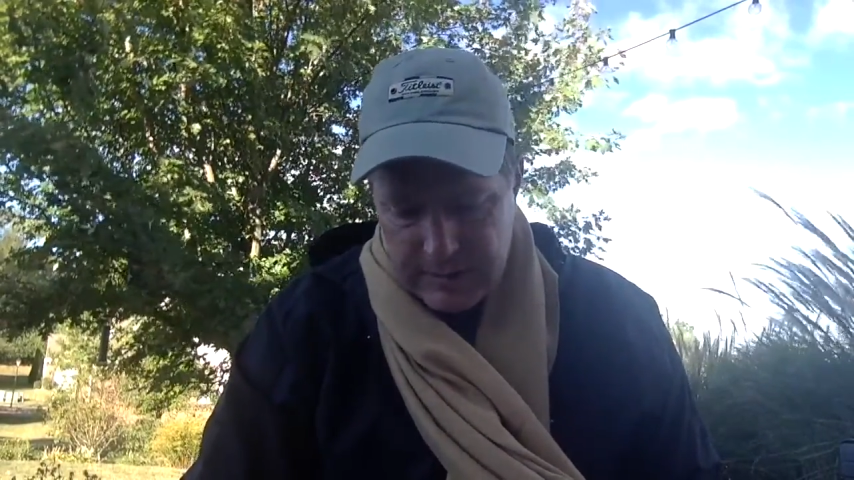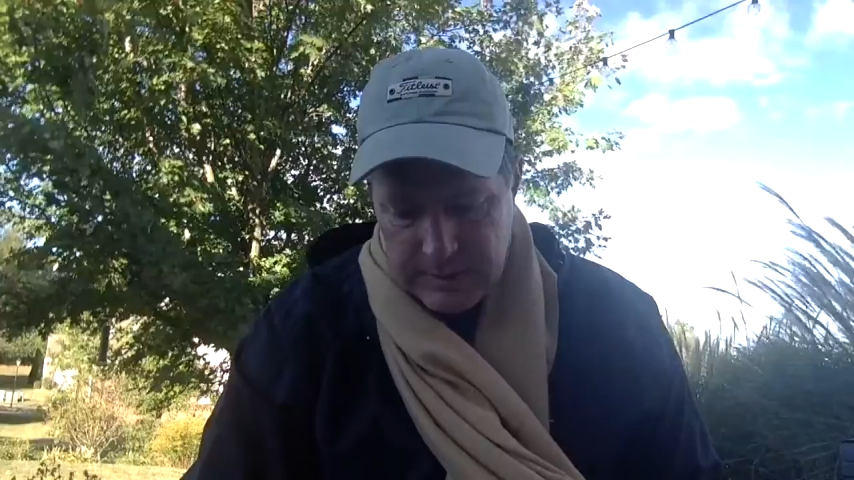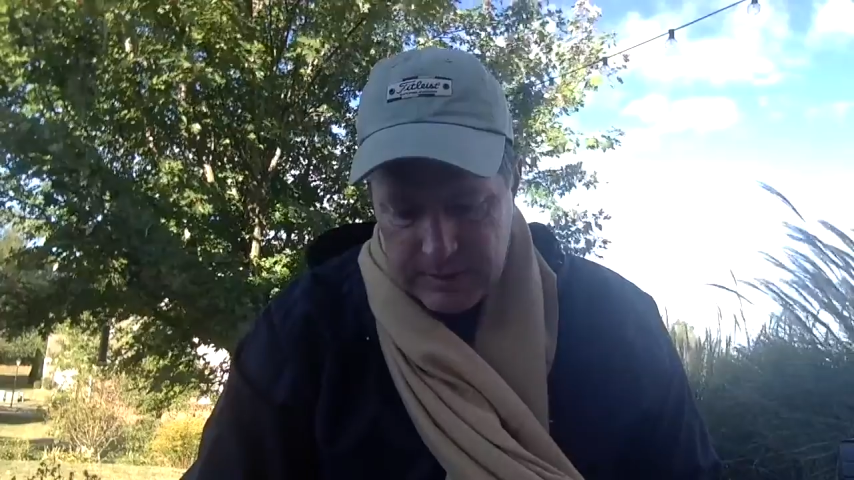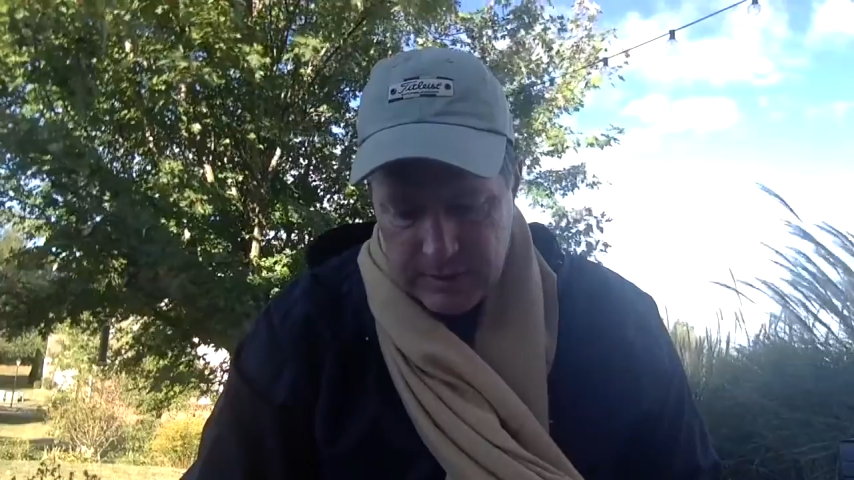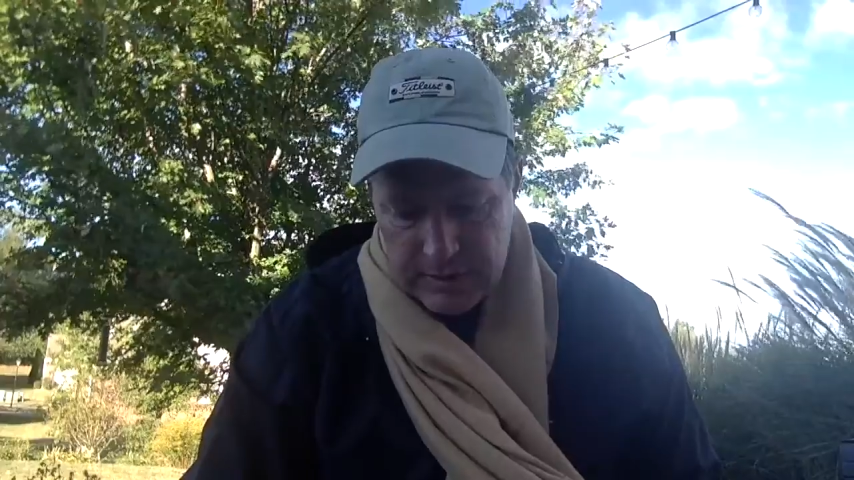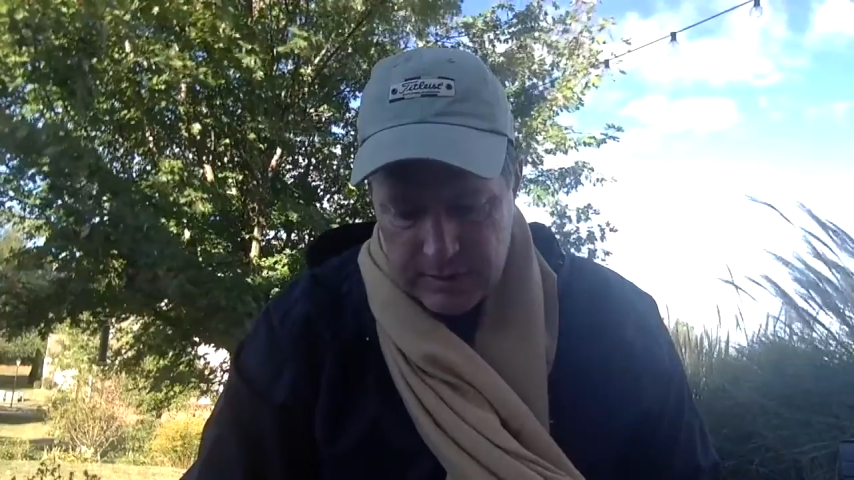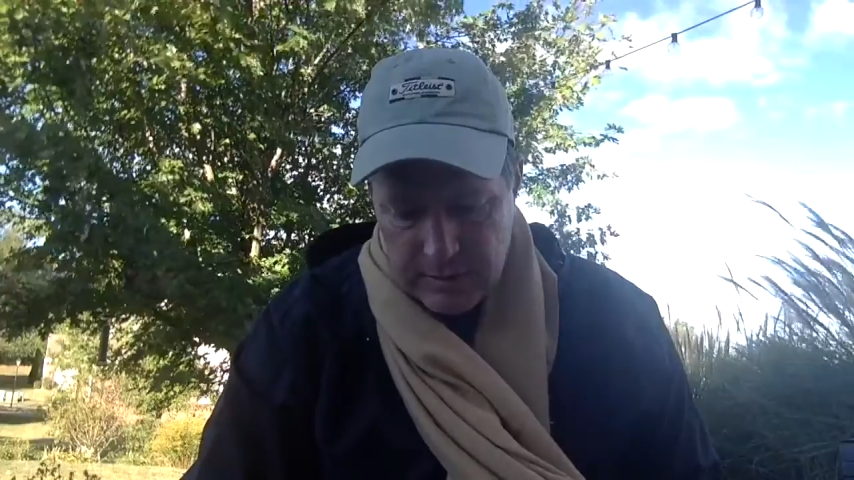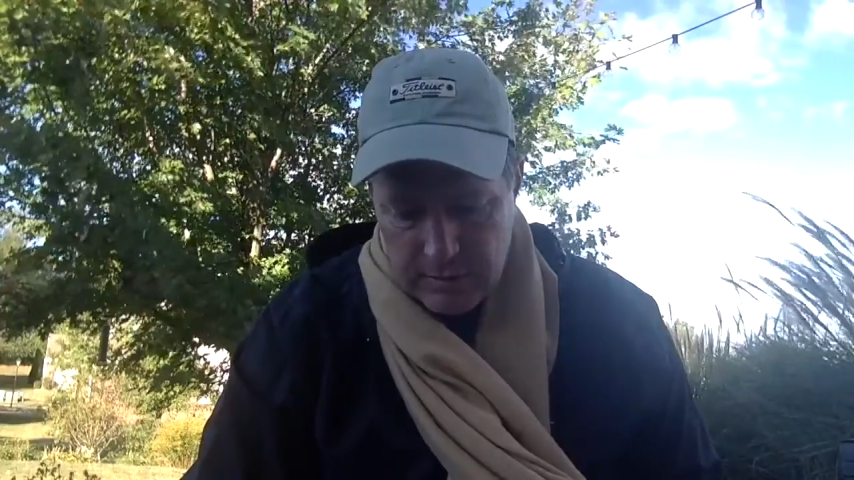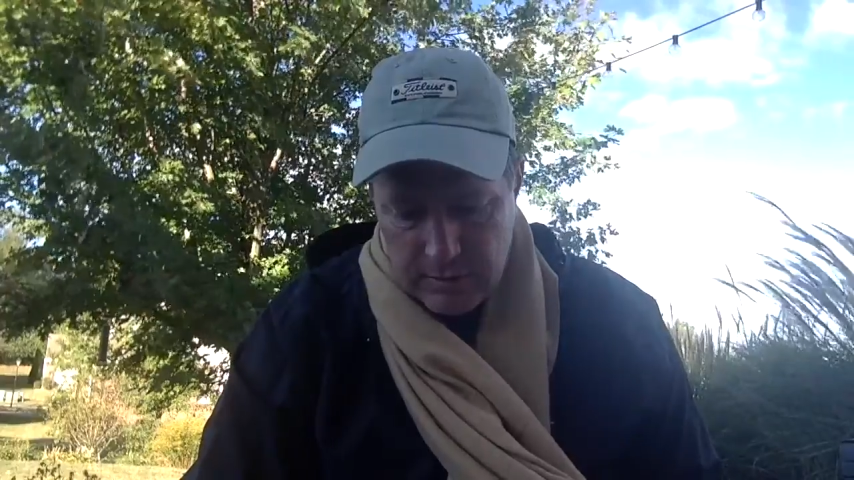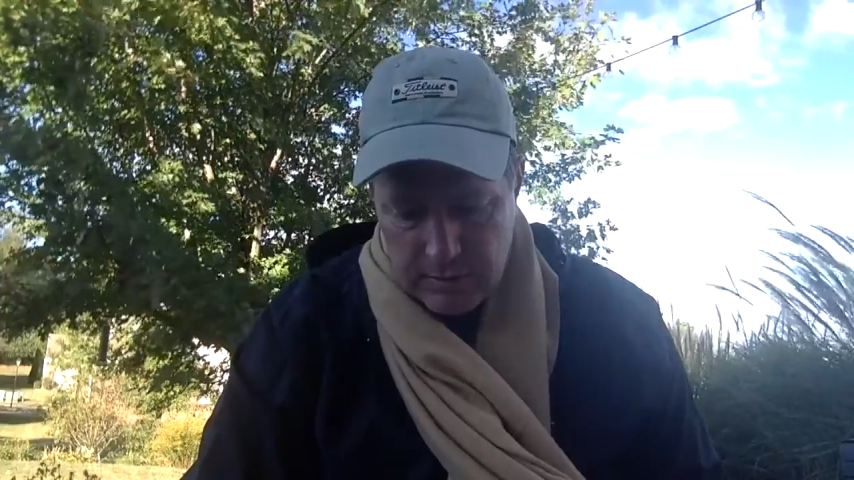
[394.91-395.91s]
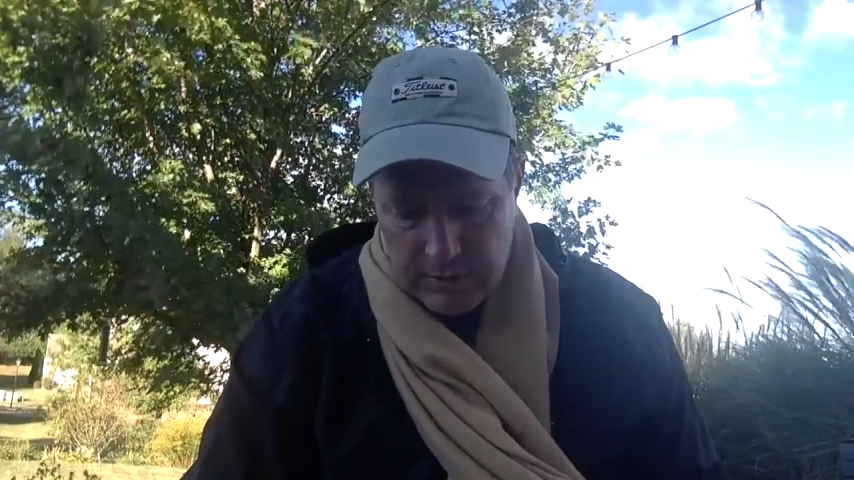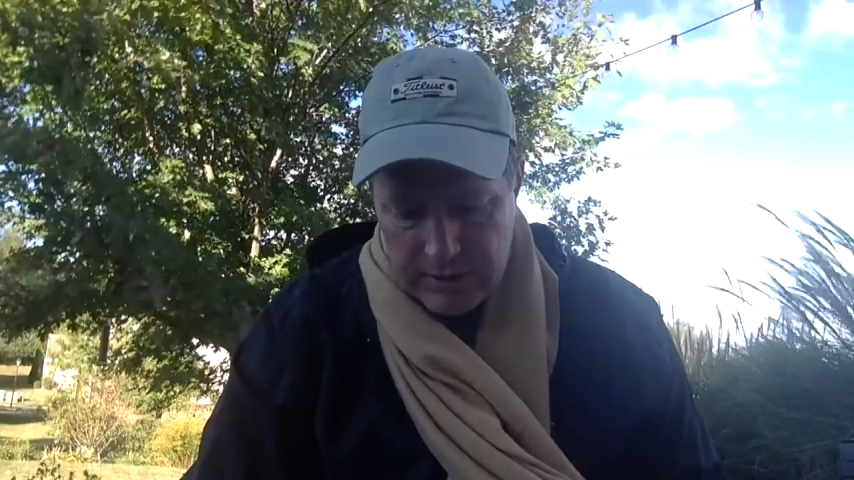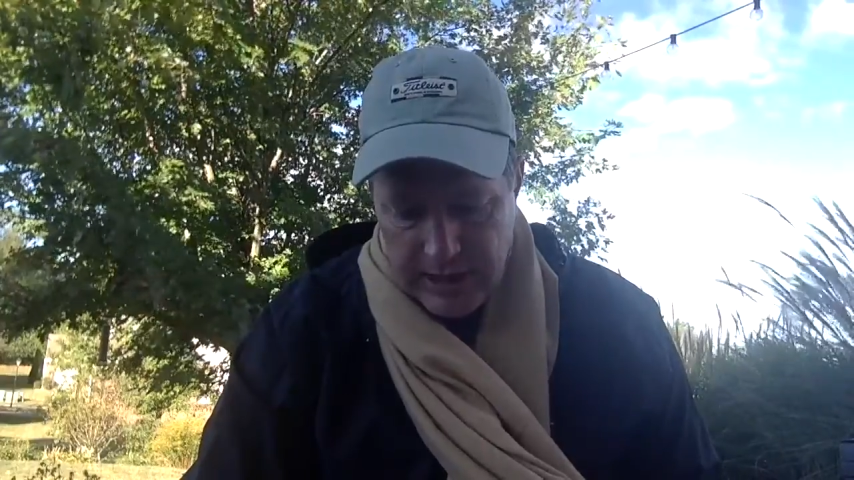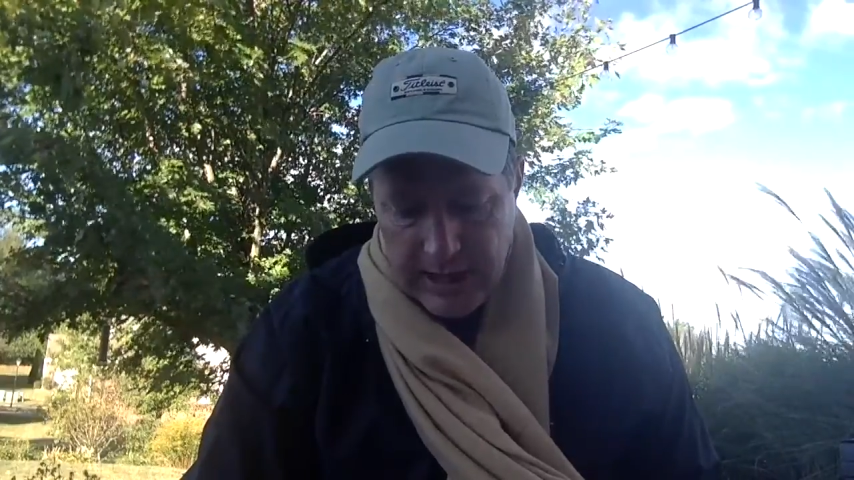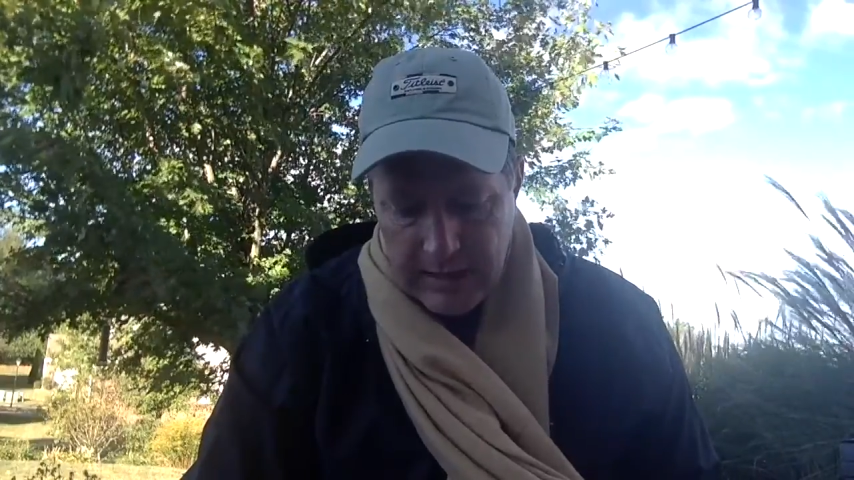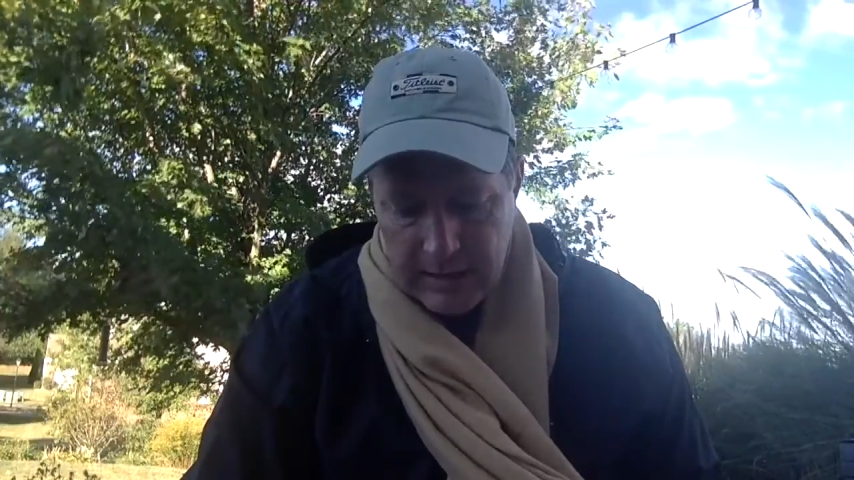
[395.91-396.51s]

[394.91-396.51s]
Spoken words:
But this also looks at